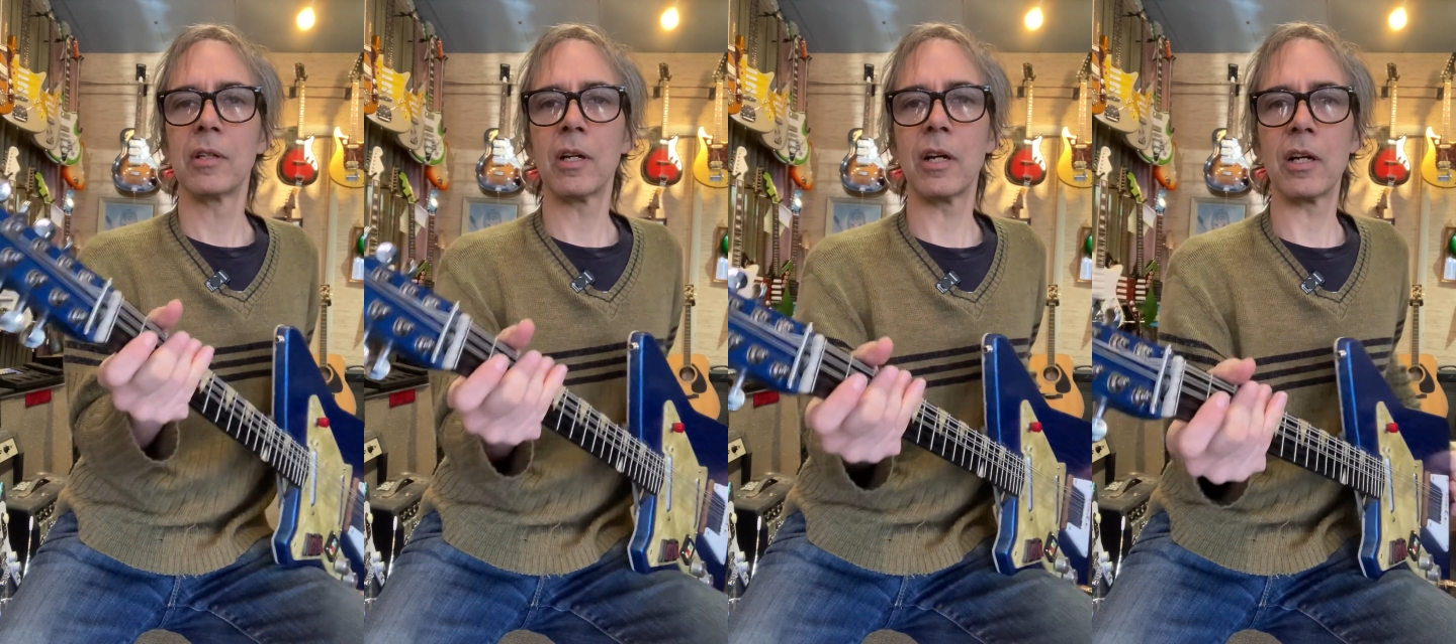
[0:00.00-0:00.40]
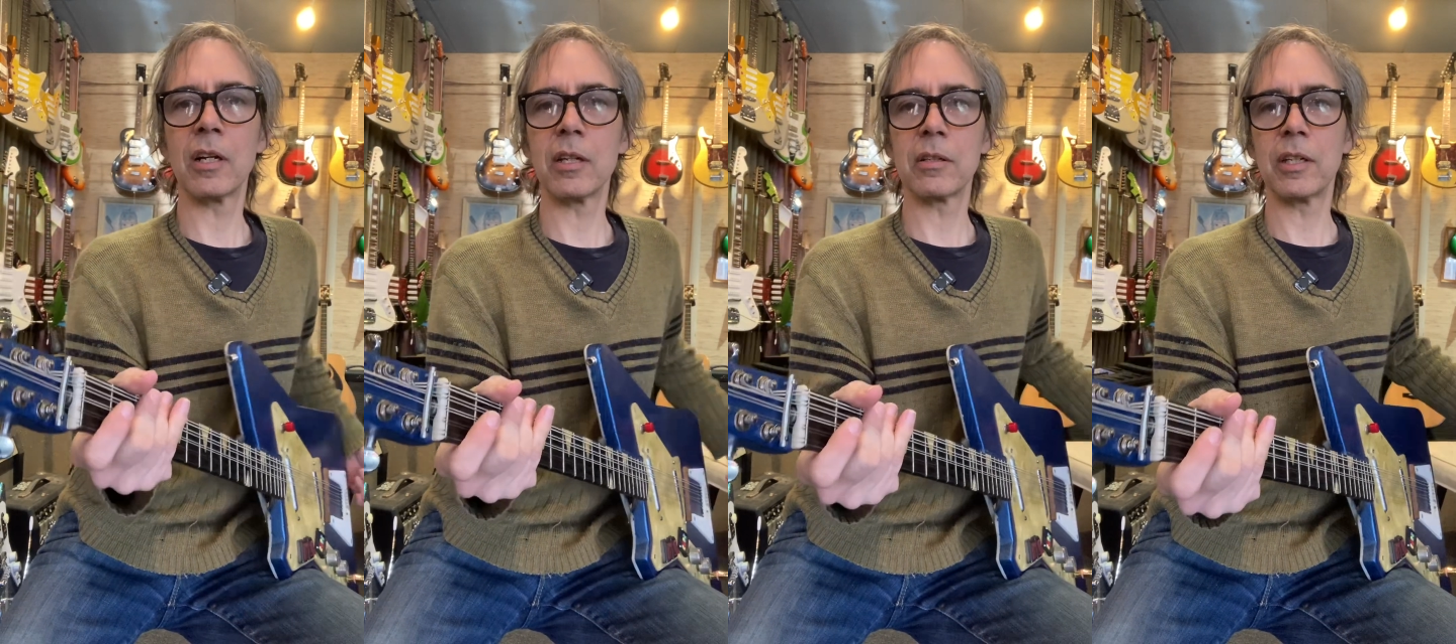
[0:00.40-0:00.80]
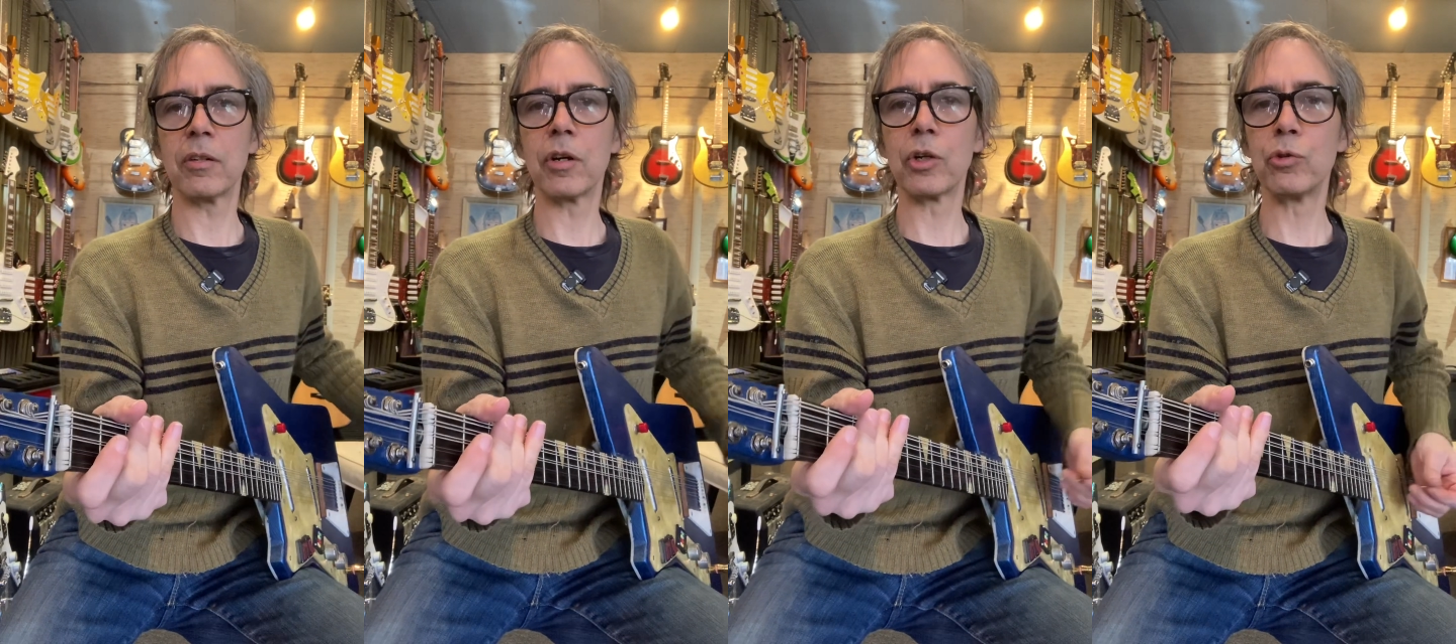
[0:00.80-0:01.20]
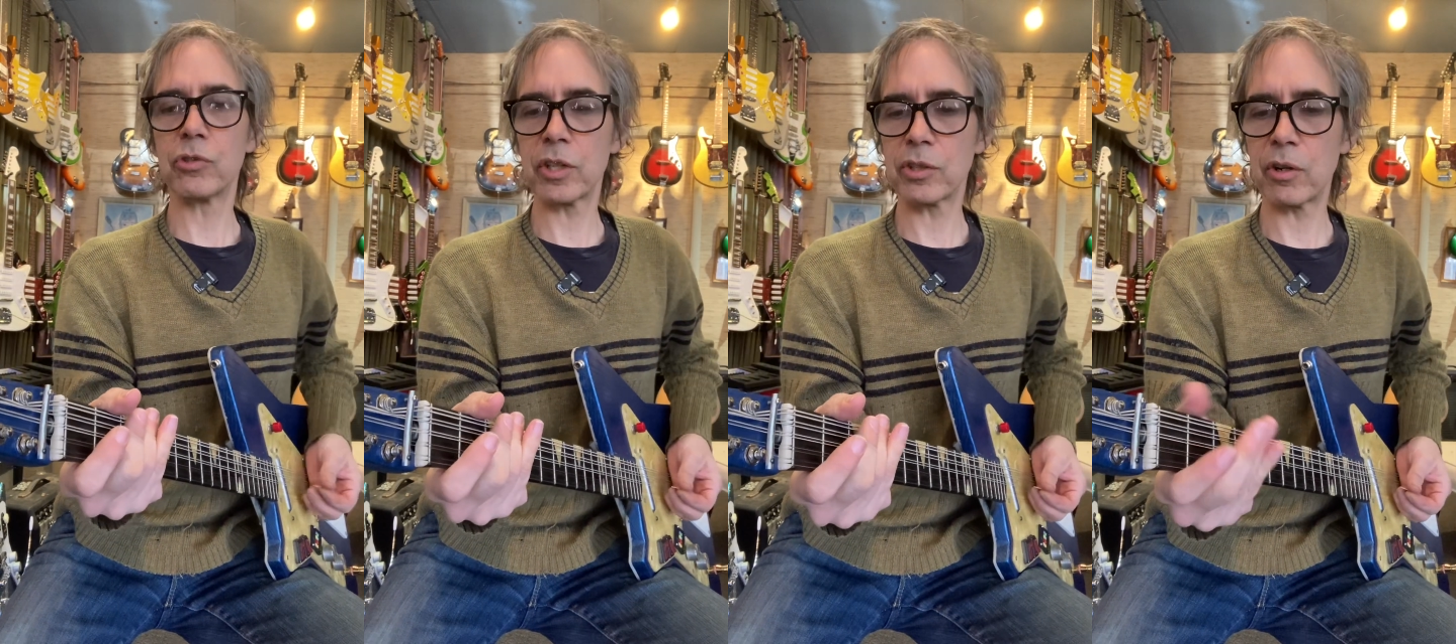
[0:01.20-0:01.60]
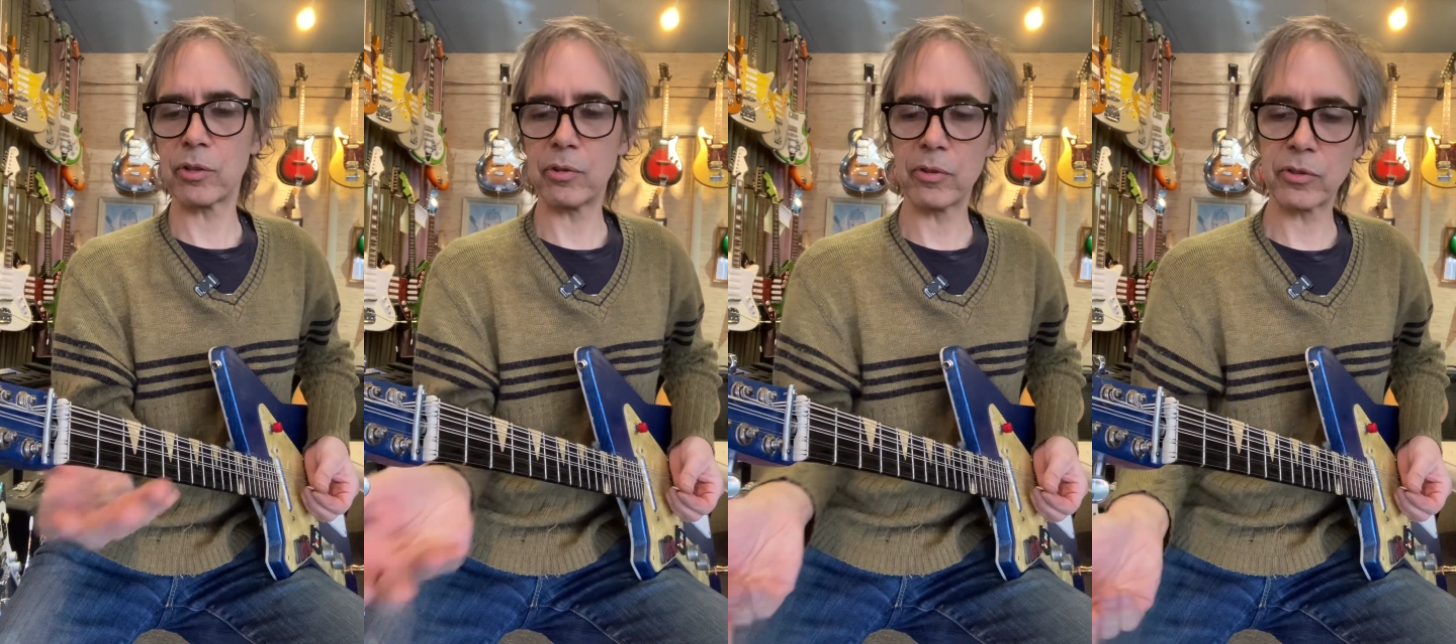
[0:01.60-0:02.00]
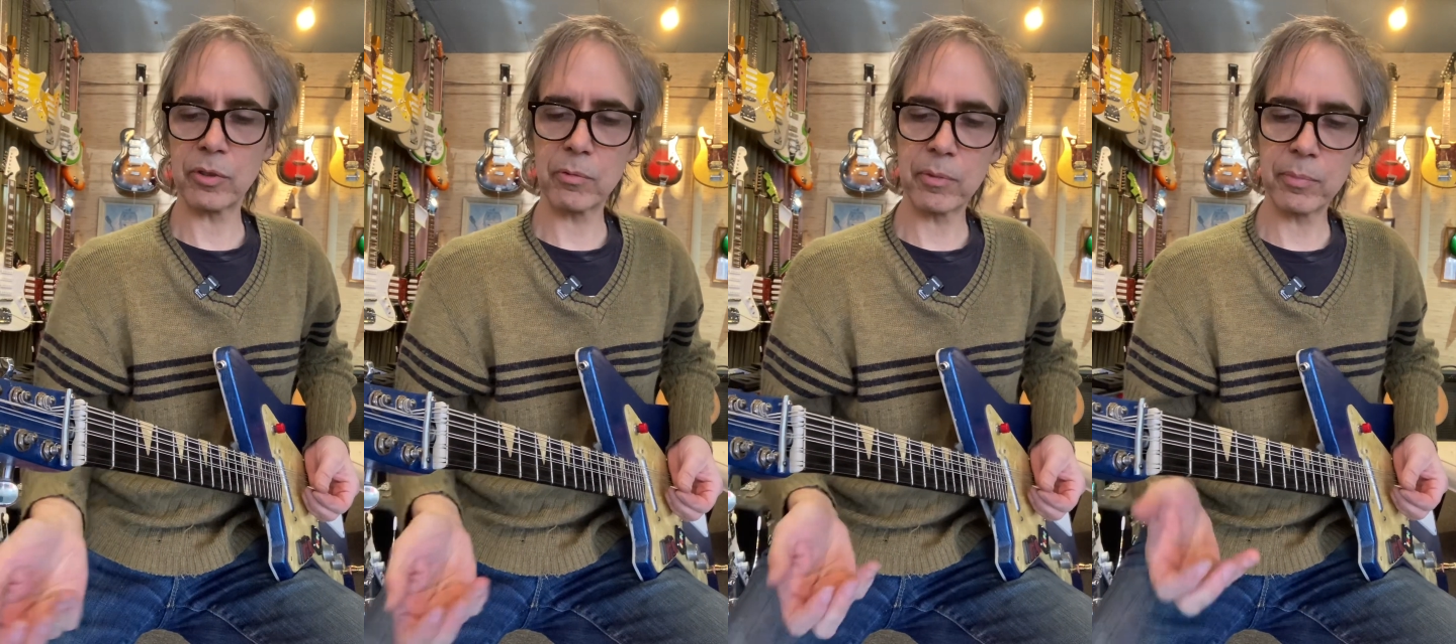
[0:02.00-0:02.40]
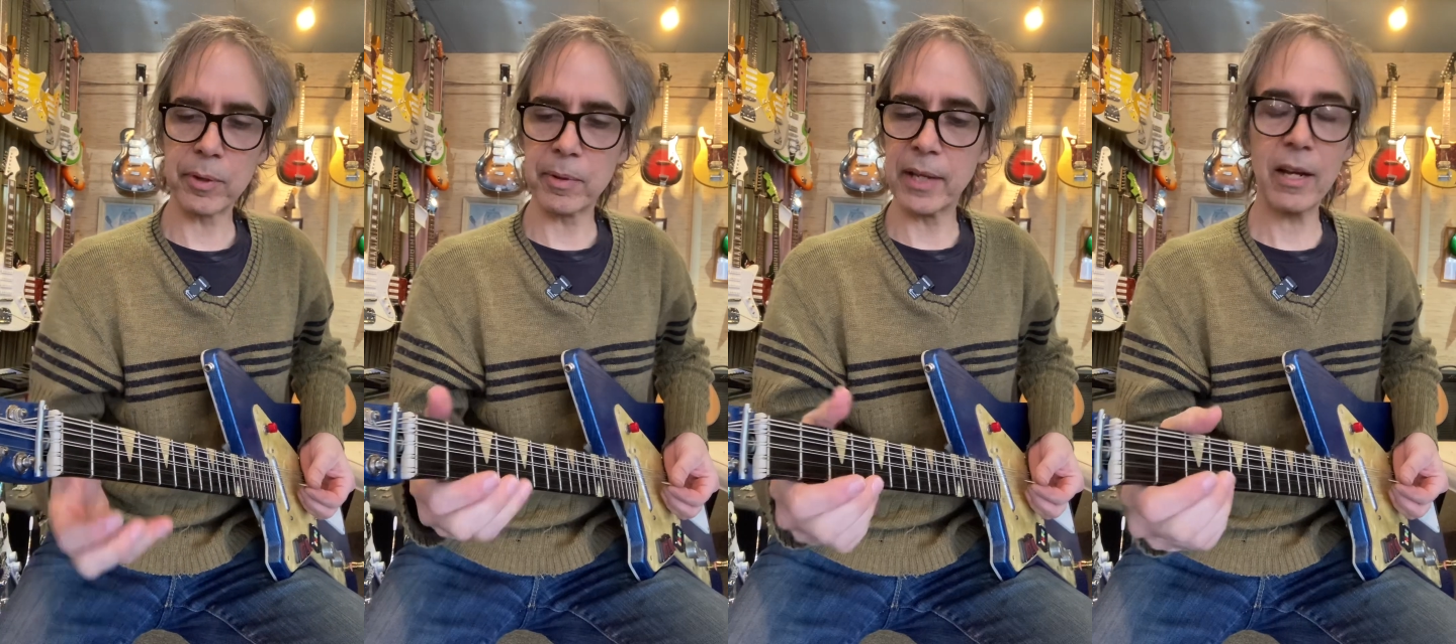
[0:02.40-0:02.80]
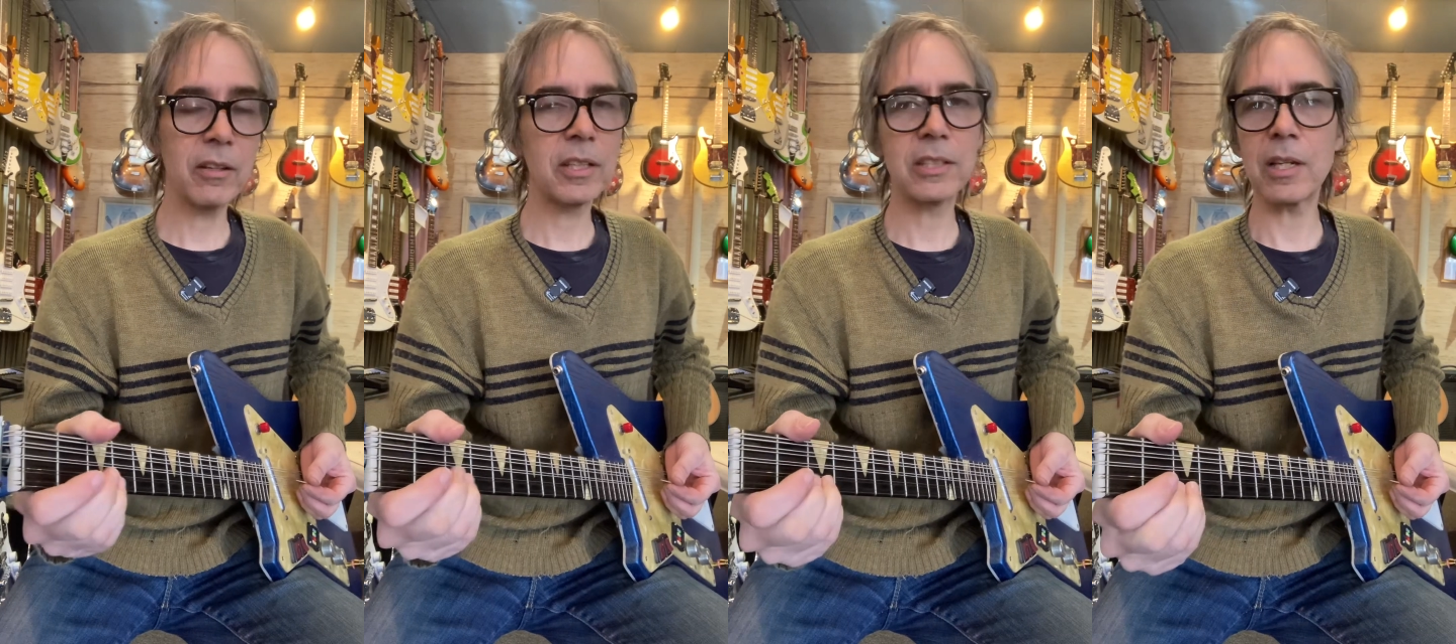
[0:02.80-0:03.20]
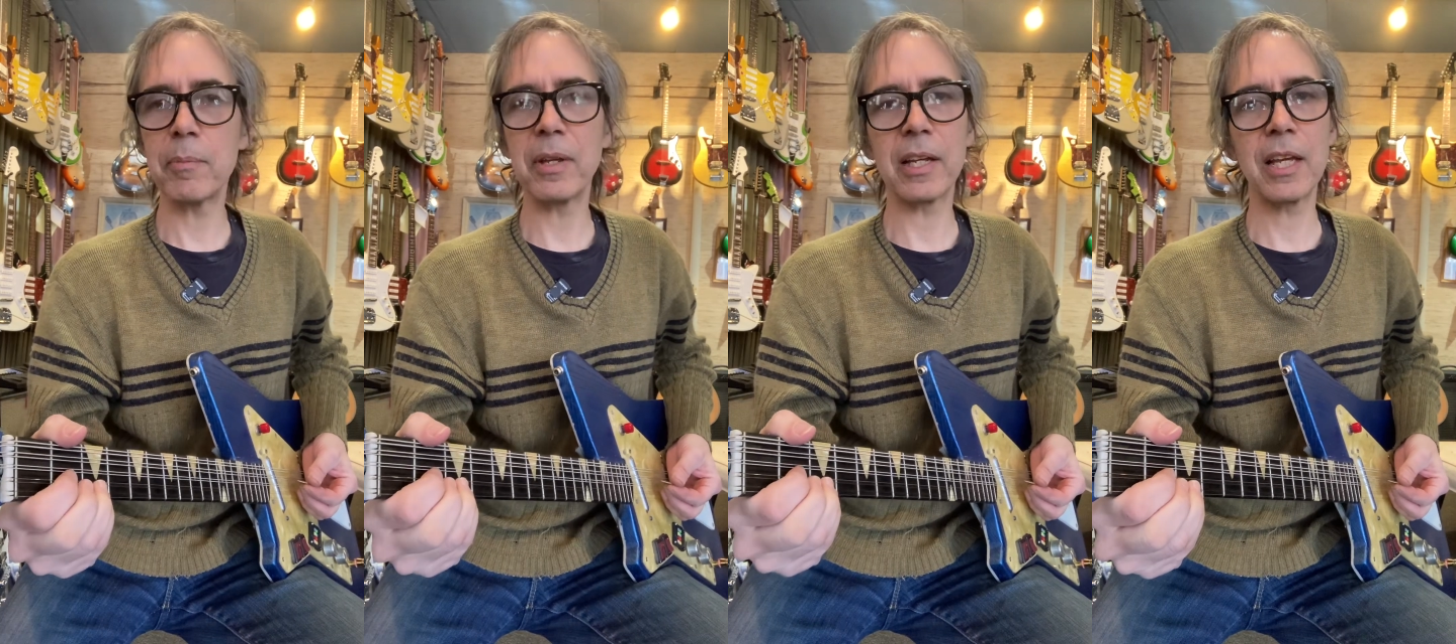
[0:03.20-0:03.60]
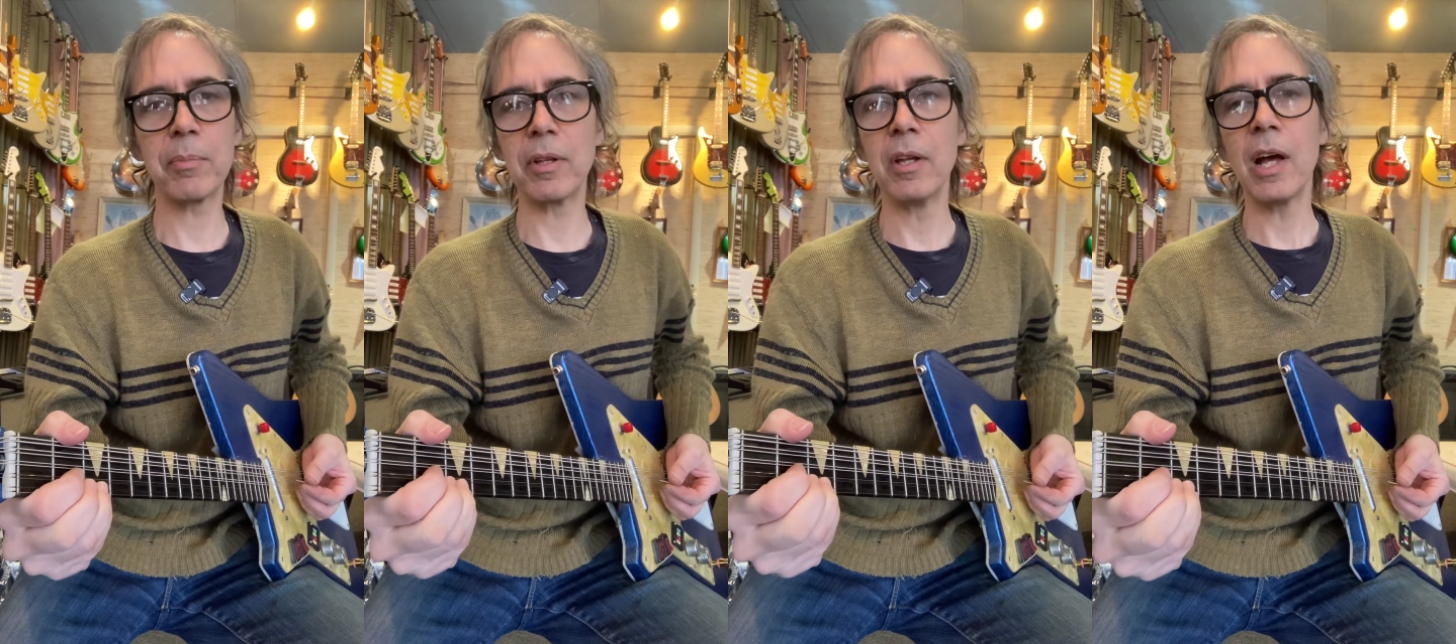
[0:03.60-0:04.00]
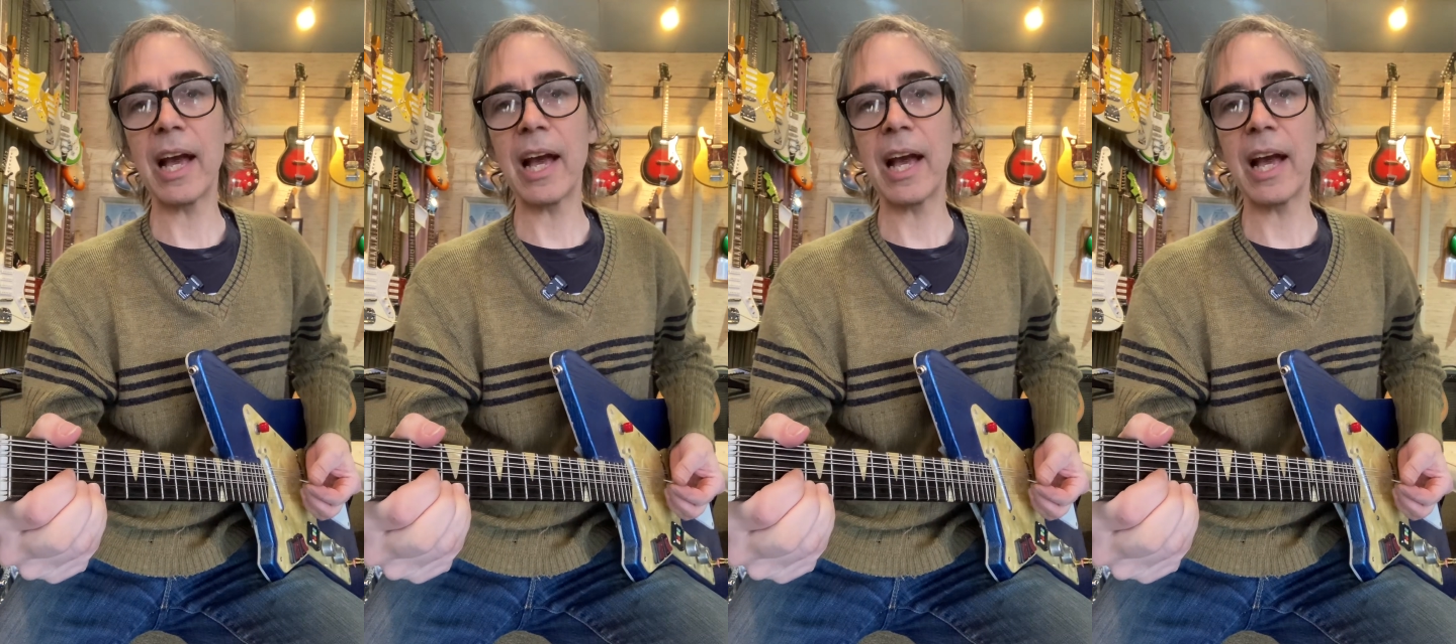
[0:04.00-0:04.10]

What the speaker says: acoustic guitar tuners at one point, but now I can't believe.